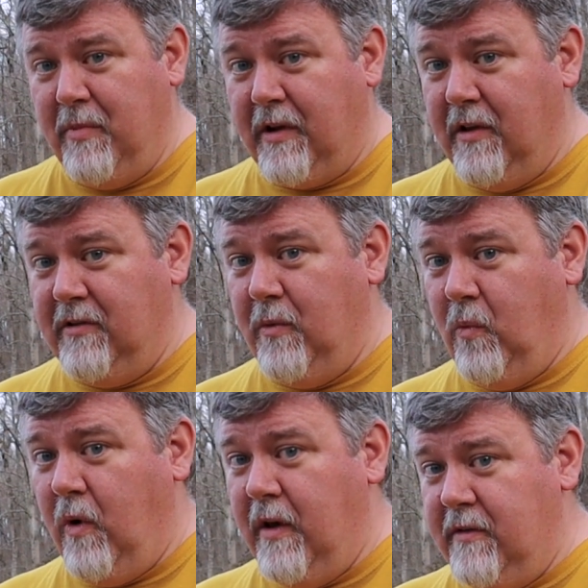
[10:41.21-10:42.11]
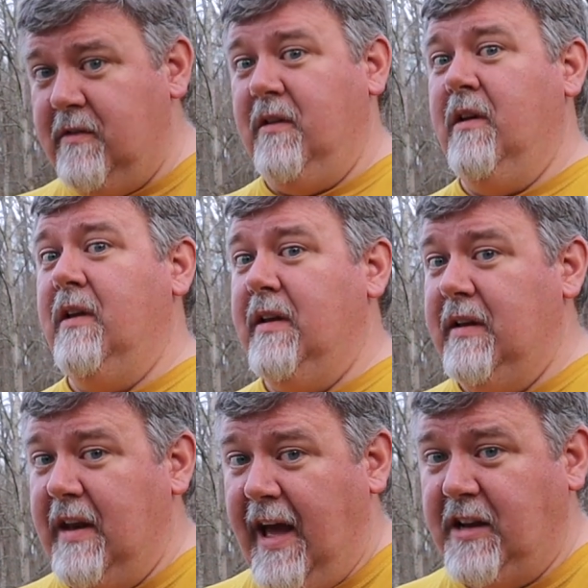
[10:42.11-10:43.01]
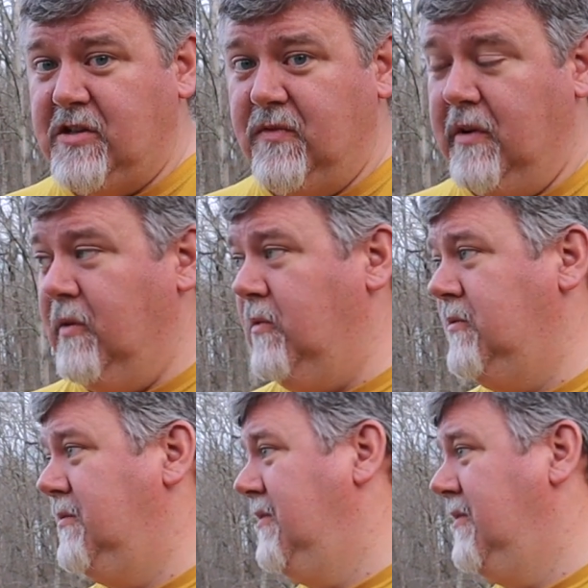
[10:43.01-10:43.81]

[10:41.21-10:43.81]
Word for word: because it was Nashville,